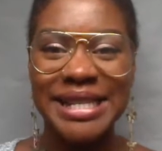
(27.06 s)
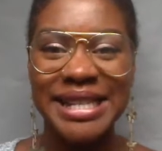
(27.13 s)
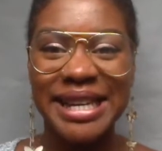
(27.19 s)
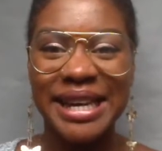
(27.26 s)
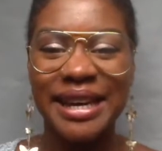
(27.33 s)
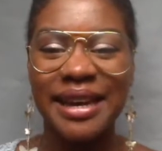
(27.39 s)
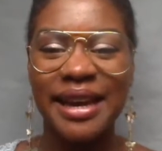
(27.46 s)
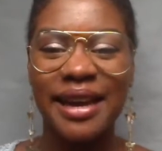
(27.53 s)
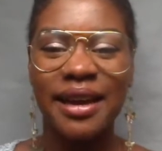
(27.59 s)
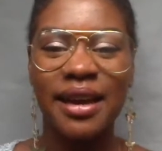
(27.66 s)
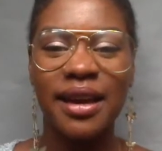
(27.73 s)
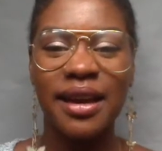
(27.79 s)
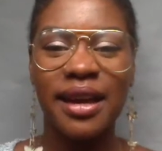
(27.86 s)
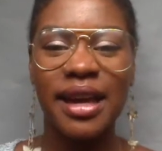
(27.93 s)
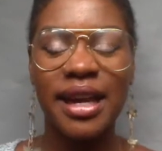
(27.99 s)
it.
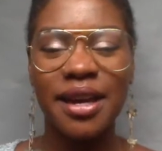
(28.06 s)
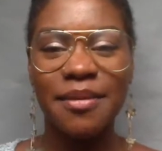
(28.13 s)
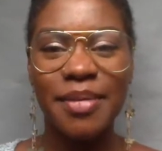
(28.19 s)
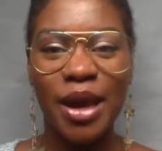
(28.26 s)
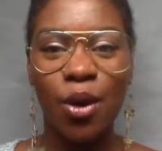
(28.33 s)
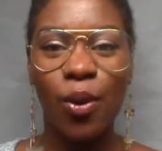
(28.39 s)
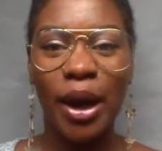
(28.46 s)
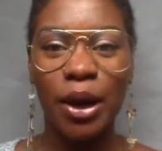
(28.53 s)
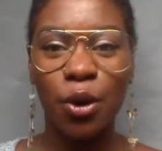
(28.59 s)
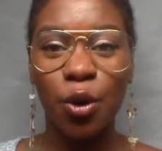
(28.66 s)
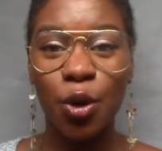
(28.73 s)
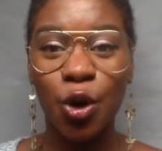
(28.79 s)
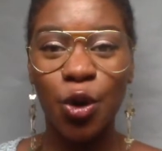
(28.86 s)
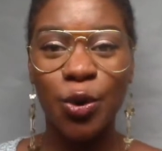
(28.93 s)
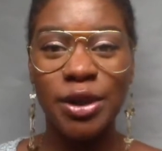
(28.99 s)
It can be quite
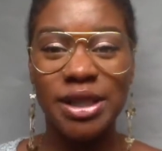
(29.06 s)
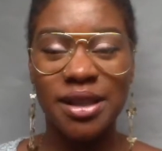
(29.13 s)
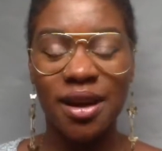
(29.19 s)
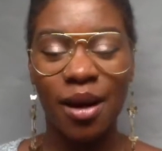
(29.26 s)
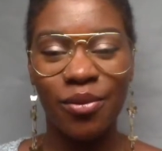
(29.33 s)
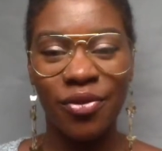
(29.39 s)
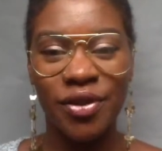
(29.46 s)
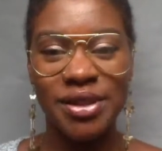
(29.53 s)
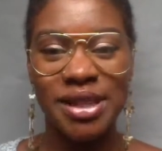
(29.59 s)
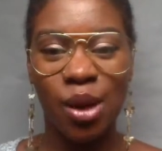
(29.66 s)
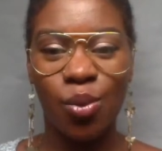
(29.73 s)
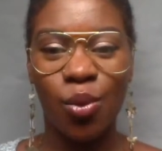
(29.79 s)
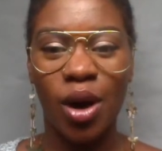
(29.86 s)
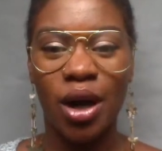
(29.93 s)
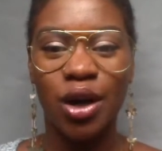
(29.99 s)
awkward to comfort
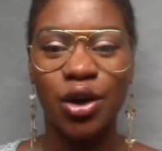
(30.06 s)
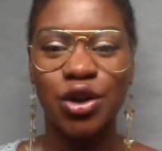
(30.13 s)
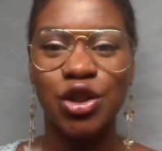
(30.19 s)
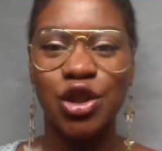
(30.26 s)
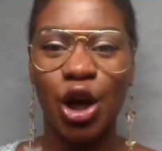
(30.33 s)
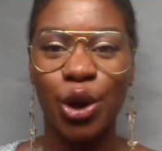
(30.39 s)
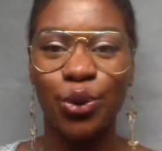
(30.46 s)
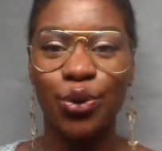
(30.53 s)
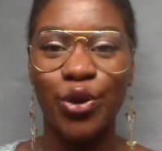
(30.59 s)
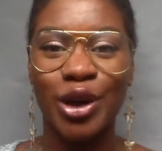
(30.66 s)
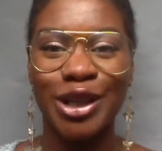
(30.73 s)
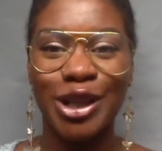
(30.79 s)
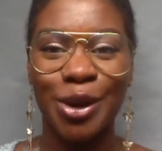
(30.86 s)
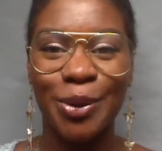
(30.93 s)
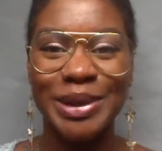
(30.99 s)
someone because you don't
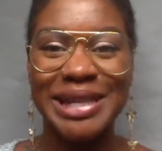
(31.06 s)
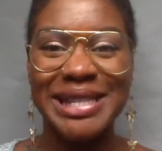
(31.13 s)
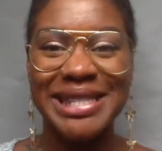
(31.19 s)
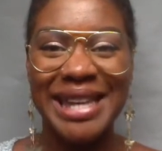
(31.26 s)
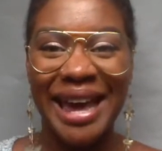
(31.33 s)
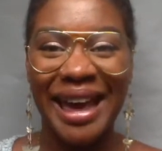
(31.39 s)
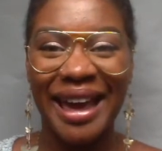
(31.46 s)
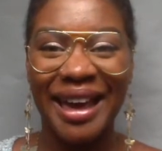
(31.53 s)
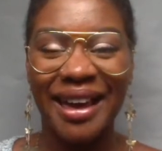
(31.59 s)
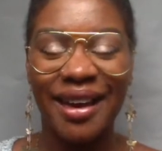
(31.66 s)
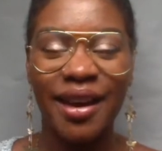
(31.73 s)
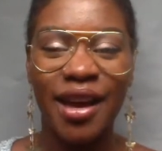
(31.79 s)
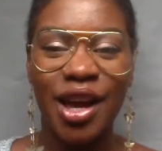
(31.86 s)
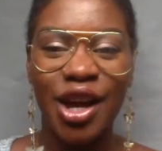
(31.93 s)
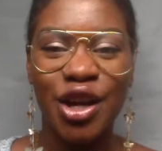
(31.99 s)
really know what to say.
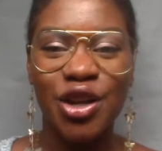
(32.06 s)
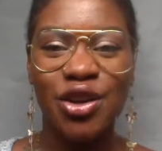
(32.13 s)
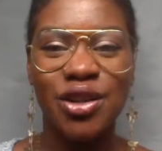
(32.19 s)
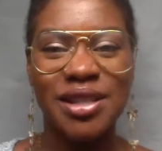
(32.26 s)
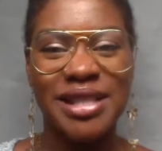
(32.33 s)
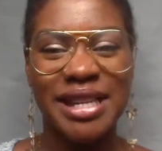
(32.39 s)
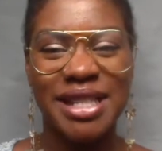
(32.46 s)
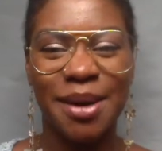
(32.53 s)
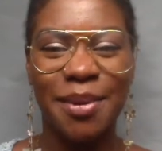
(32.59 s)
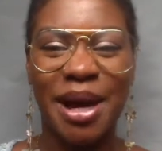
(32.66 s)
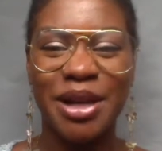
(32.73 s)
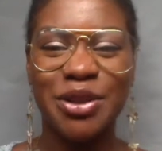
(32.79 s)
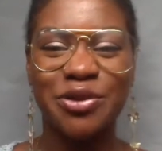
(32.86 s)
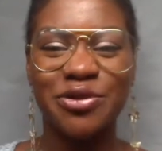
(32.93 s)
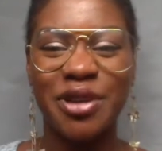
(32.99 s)
You just end up
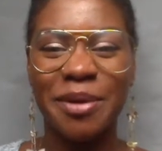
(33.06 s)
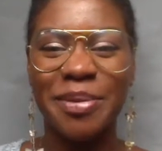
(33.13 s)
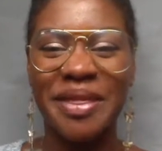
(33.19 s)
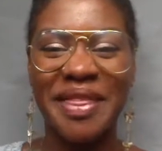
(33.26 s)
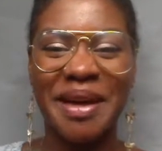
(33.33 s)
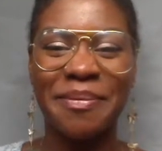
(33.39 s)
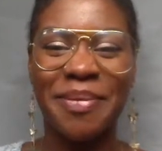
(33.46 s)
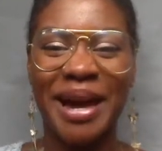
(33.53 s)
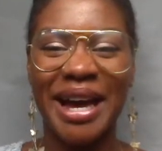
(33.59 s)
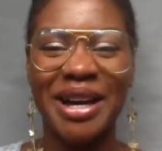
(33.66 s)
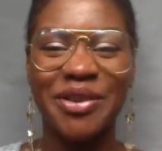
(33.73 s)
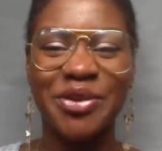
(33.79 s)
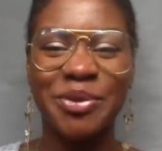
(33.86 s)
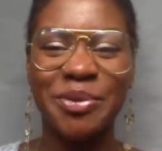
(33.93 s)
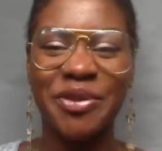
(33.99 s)
kind of rubbing their back
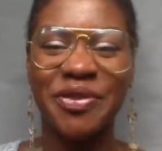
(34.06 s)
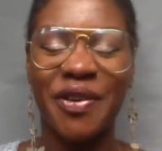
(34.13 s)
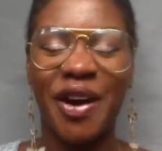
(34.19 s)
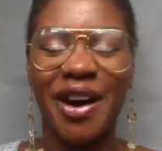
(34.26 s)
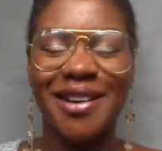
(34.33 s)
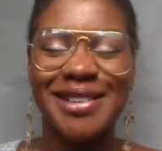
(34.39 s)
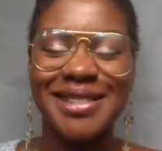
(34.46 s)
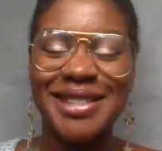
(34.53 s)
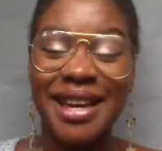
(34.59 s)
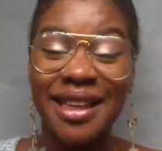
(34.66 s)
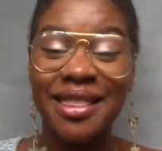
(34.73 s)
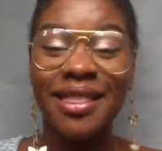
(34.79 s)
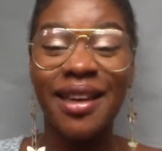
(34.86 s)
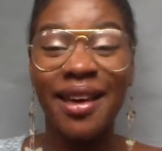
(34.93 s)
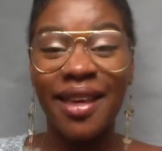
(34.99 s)
from afar and
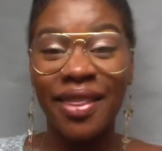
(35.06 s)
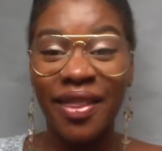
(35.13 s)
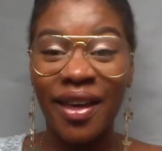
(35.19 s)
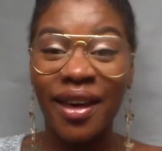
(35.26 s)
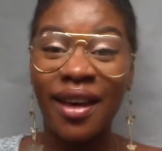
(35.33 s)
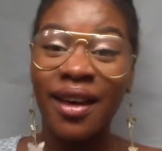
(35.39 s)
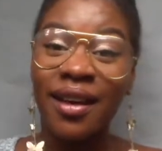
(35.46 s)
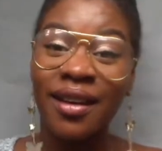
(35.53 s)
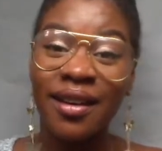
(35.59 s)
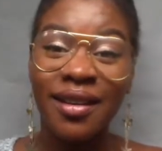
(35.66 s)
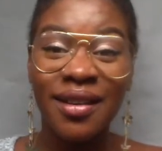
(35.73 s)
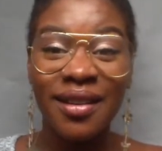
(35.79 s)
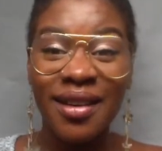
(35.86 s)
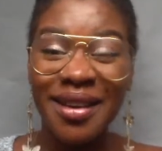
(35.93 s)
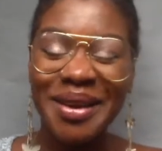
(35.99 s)
saying, there,
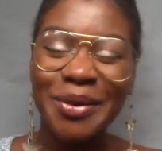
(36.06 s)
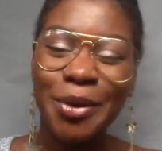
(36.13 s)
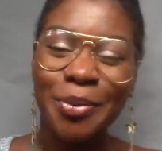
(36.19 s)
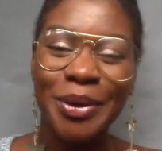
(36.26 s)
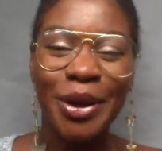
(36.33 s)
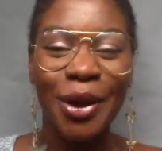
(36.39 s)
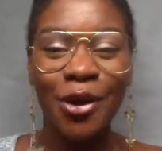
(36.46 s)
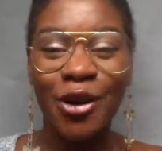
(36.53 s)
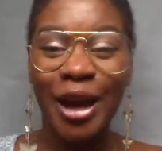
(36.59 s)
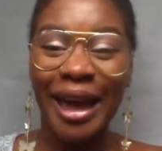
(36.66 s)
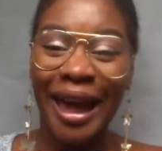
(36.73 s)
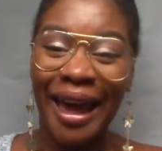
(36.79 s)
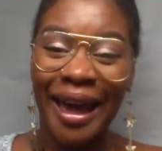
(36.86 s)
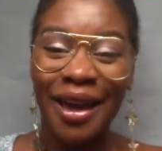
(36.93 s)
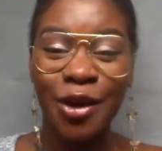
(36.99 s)
it'll be
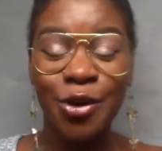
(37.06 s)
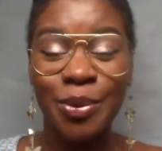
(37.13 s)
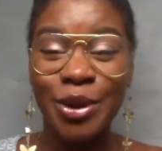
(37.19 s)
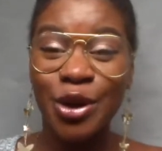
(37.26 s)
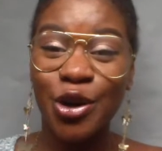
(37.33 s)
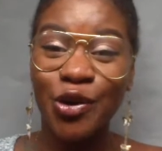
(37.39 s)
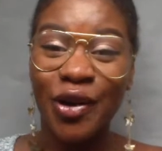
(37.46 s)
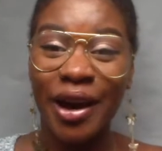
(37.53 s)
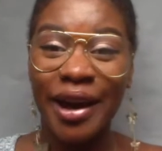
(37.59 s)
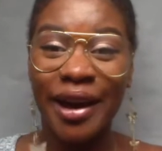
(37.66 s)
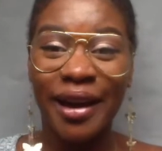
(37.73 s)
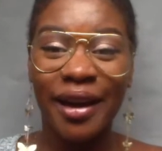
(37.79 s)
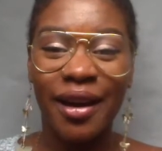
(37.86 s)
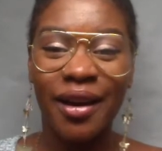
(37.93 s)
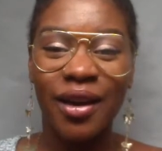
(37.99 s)
okay, it'll be all
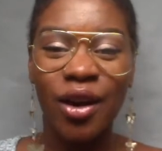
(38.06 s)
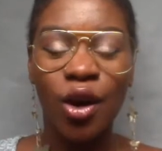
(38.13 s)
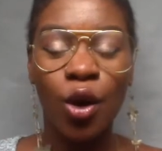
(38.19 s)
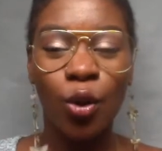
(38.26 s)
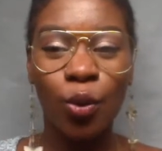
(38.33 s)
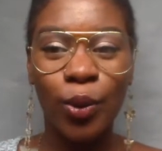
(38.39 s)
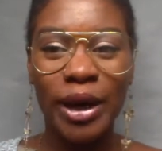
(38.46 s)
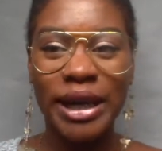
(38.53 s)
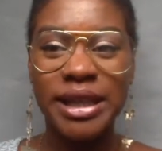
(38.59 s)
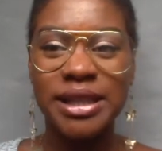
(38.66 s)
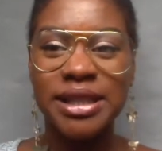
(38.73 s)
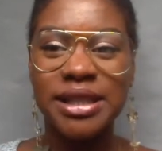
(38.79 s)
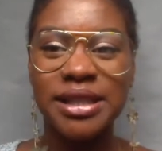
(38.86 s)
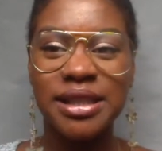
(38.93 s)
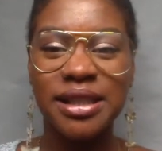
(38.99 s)
right.
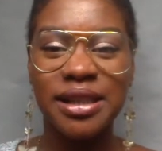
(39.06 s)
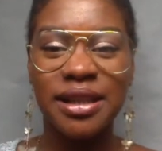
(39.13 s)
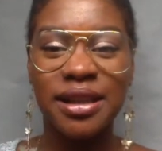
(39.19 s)
Which,